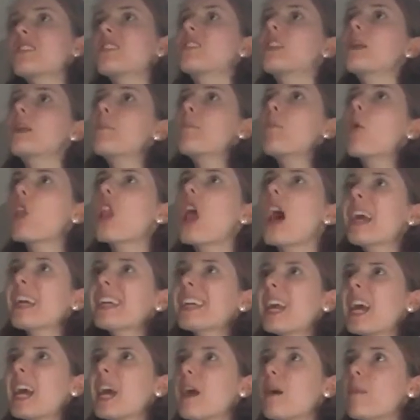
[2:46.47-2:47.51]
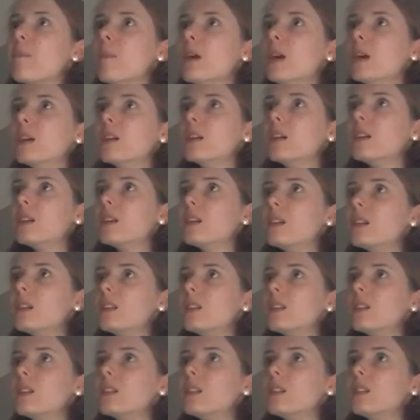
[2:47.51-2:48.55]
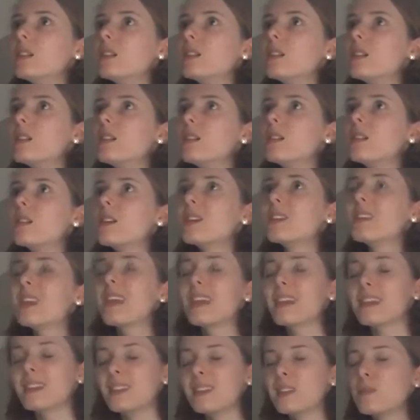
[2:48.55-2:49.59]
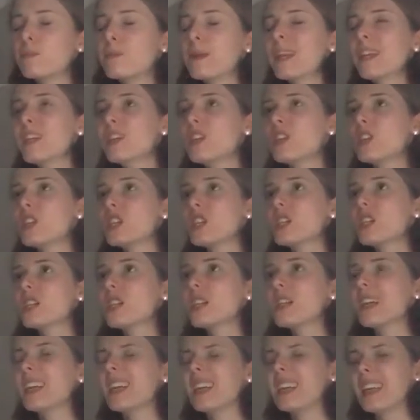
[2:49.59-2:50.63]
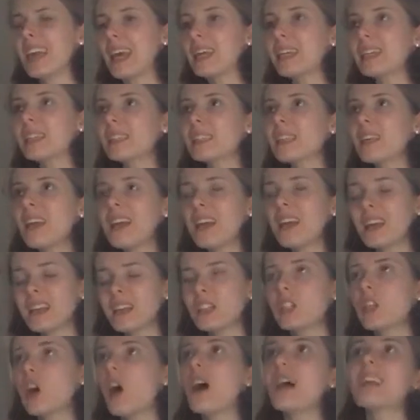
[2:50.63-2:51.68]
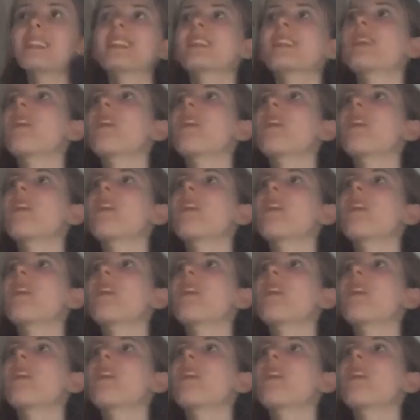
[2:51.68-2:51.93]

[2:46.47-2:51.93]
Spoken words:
to seem more like him. Is that in speech? In gait, in diet,